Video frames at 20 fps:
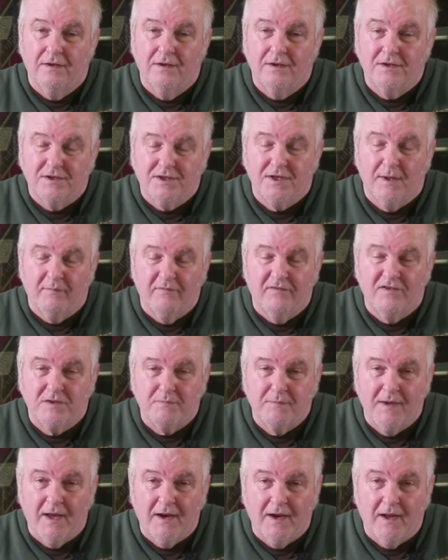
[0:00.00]
some of his
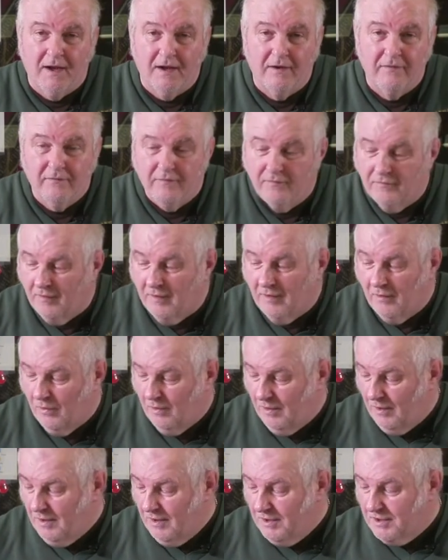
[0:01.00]
men are.
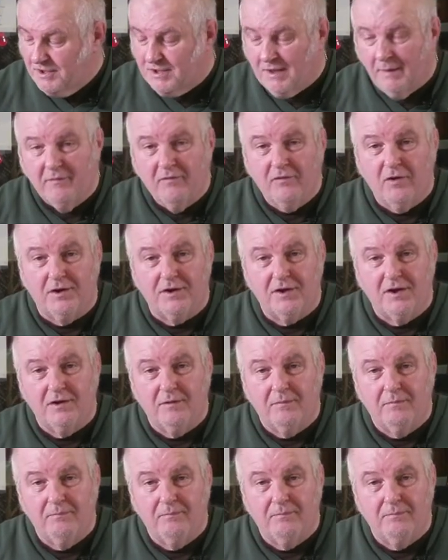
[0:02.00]
Some have got the
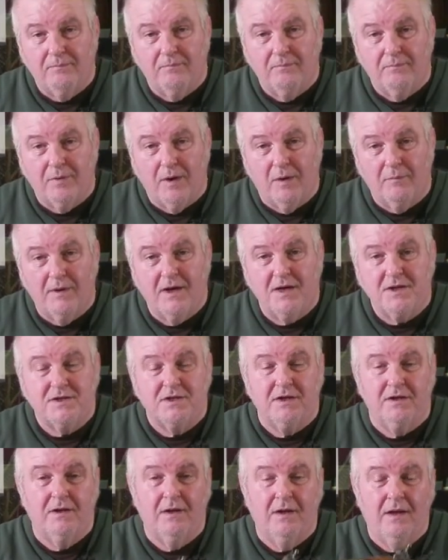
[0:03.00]
Brown
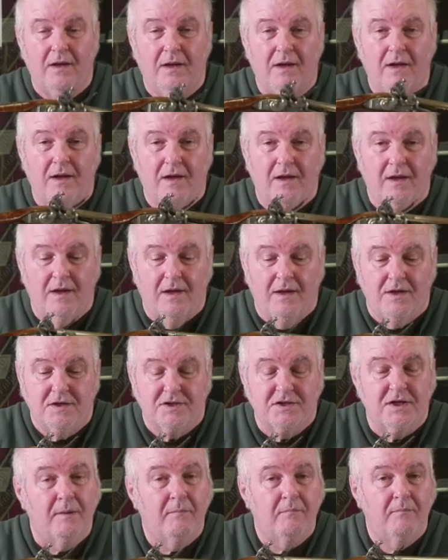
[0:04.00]
Bess,
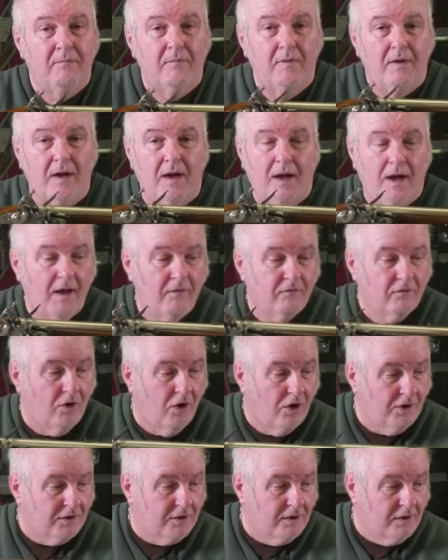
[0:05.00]
some have
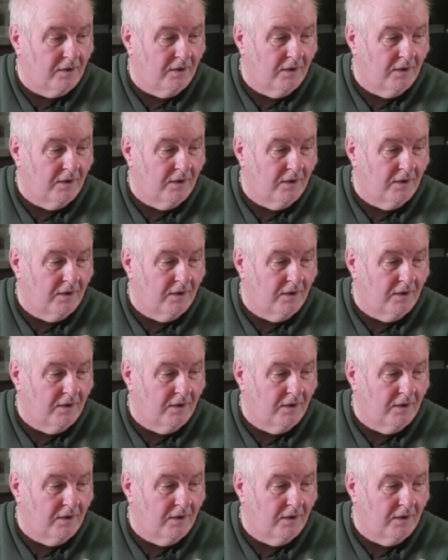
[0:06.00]
got